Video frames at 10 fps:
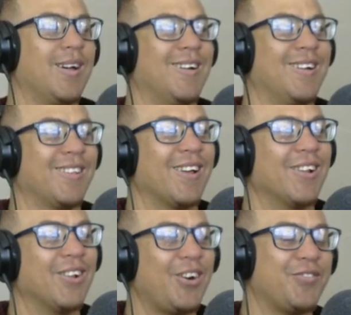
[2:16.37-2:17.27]
They'll
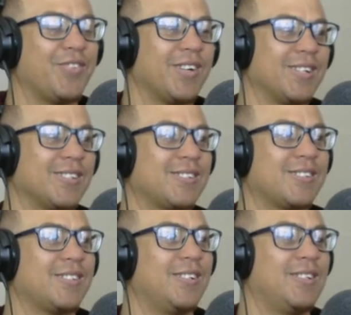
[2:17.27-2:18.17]
laugh at
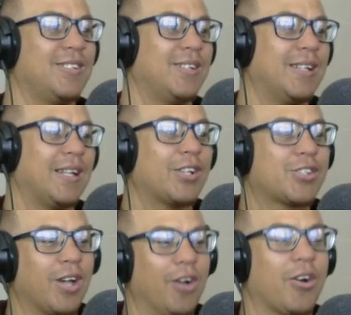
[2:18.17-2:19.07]
us. Let's
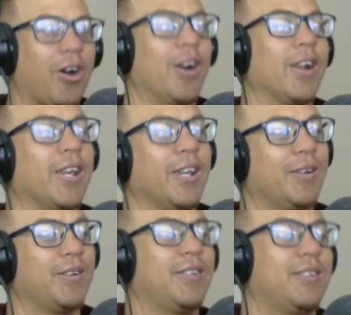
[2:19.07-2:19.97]
go, Connie.
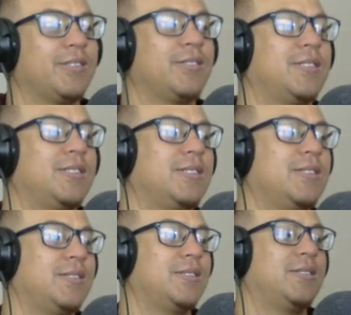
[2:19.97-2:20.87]

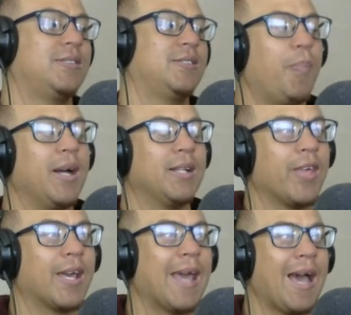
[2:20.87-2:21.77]
But
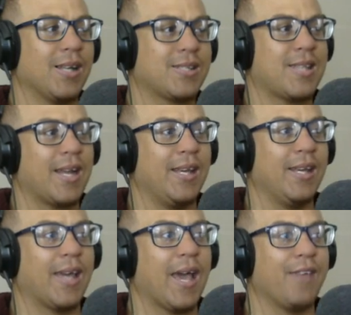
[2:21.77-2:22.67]
the gas that he
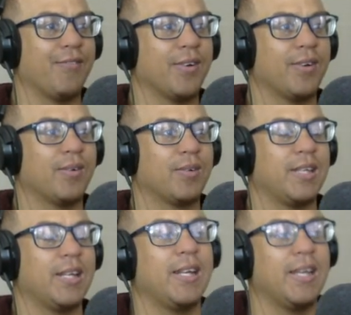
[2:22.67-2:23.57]
gave her,
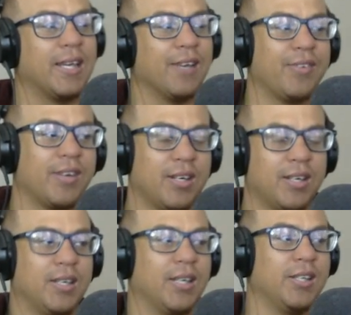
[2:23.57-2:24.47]
didn't he give
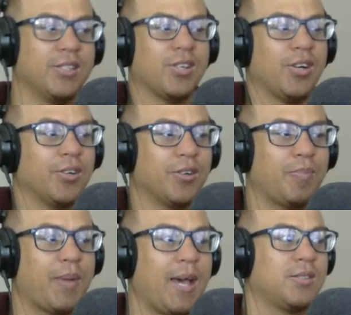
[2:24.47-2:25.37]
her his own
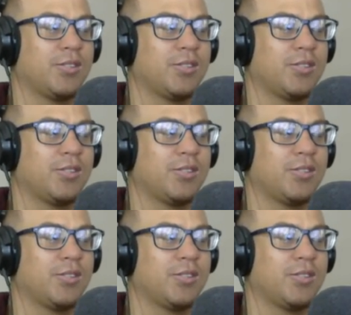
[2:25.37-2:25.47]
pack?